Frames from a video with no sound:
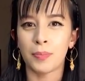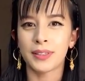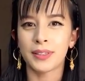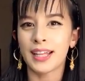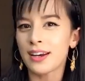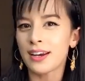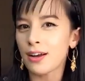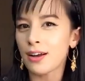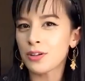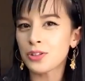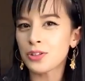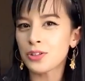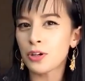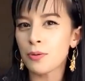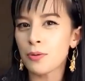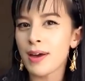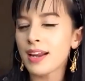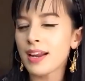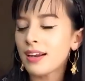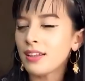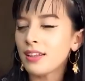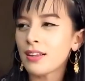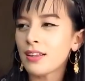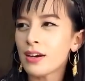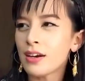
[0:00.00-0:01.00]
But that also
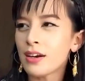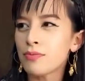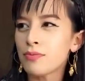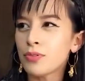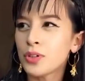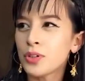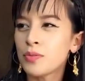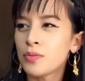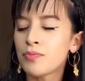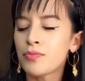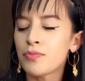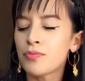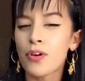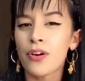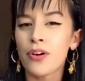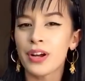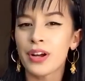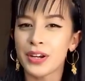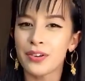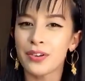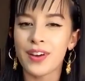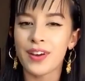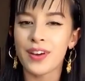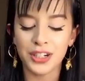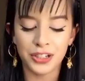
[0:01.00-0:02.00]
meant a lot of room for
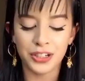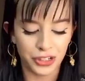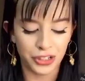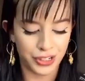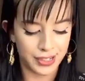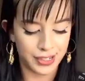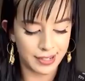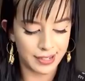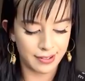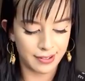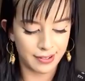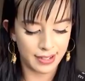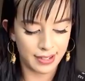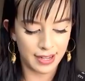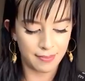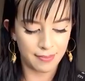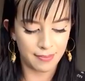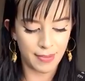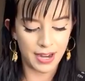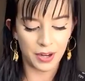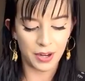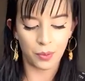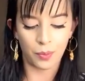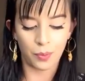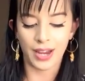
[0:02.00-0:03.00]
innovation in, in
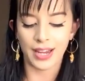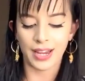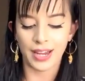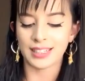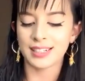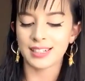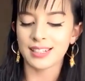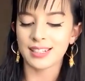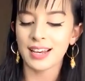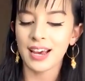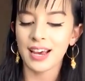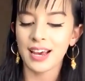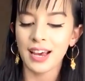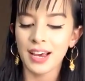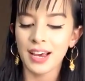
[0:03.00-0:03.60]
many ways.